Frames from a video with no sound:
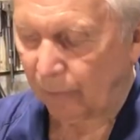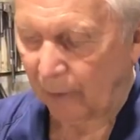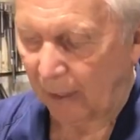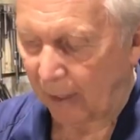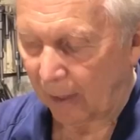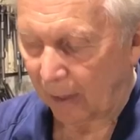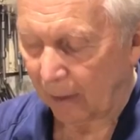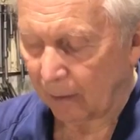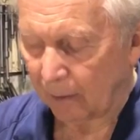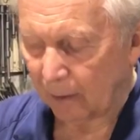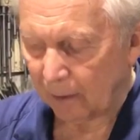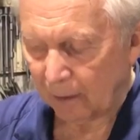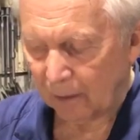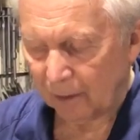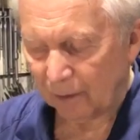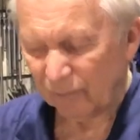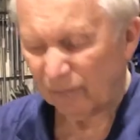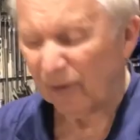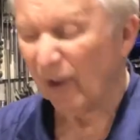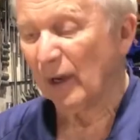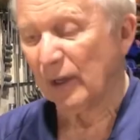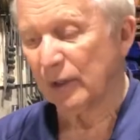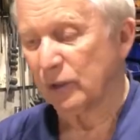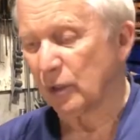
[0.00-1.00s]
on there.
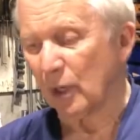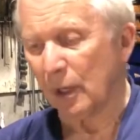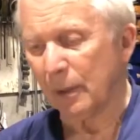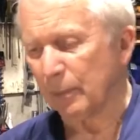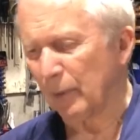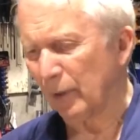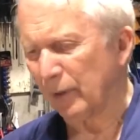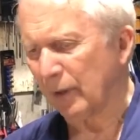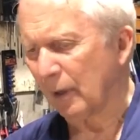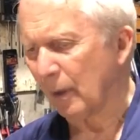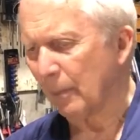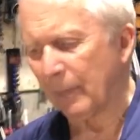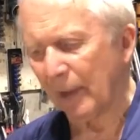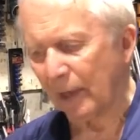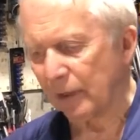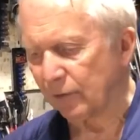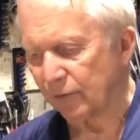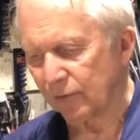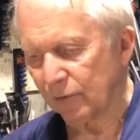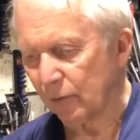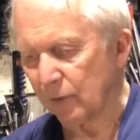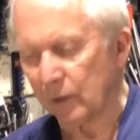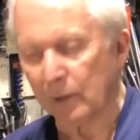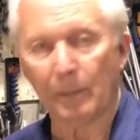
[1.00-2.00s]
Fairly cheap. I think I
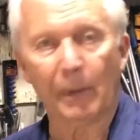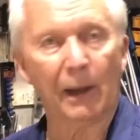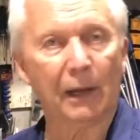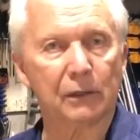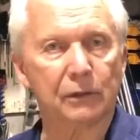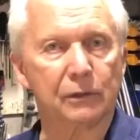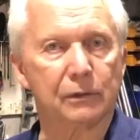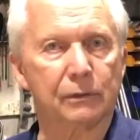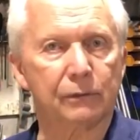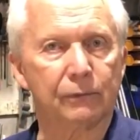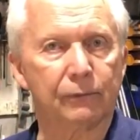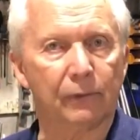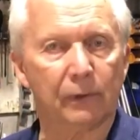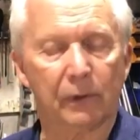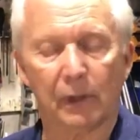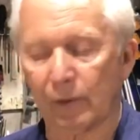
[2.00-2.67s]
paid $30